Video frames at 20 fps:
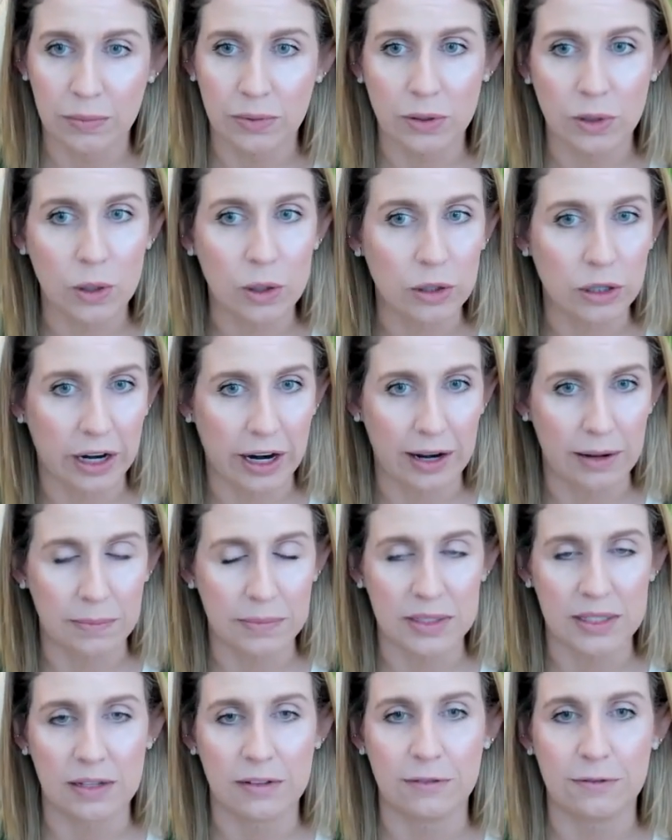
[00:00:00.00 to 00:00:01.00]

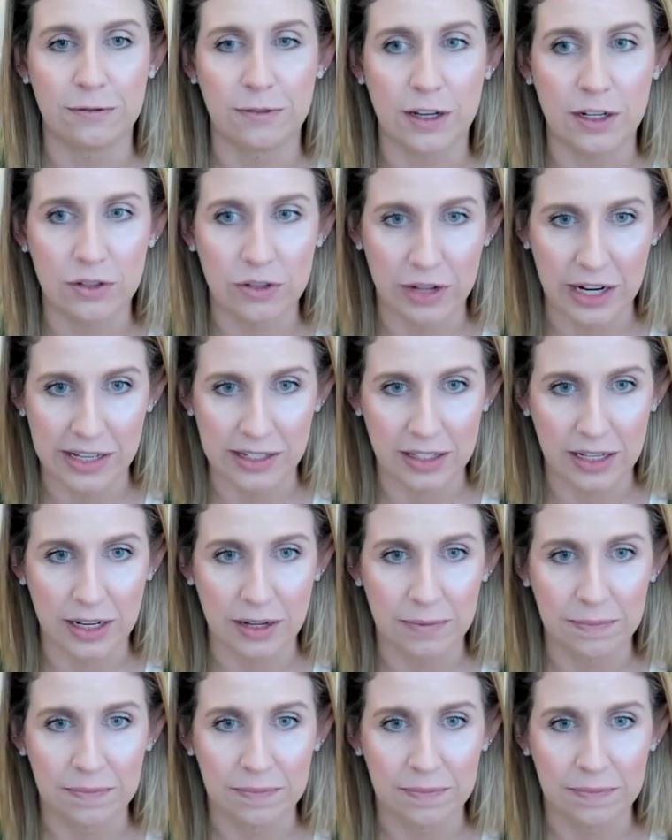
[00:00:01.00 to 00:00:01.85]
programs, fundraising?